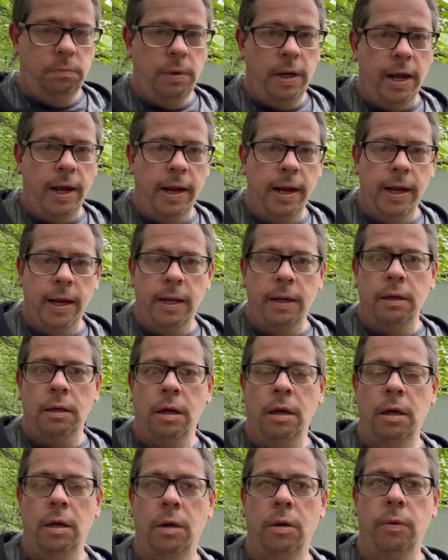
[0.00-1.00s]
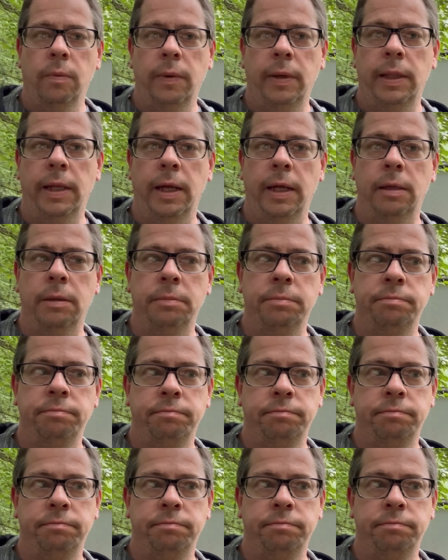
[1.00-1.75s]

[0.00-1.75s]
And within,